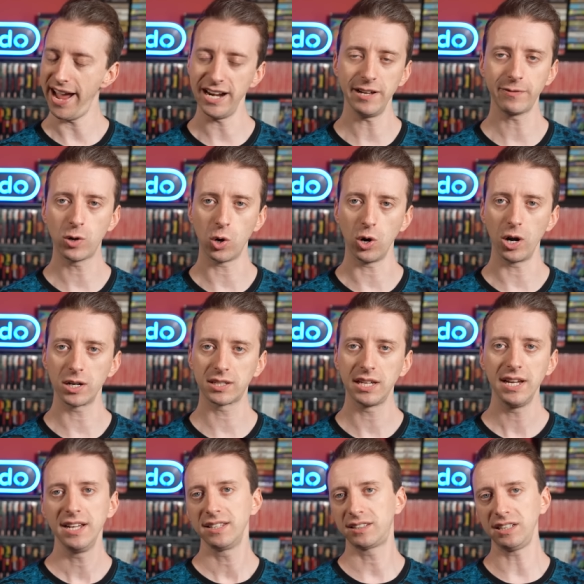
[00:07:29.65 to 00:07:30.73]
And of course,
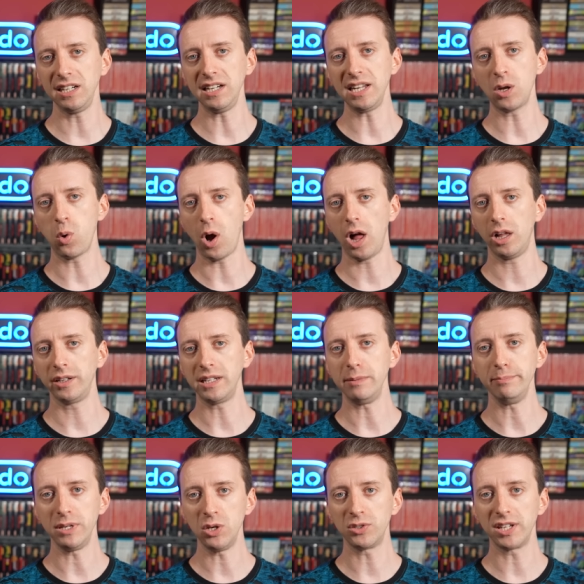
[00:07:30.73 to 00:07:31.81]
CD quality
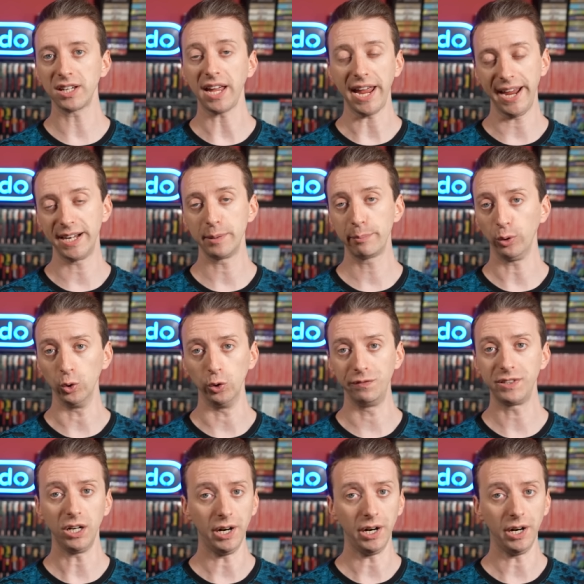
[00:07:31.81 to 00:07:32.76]
music and improved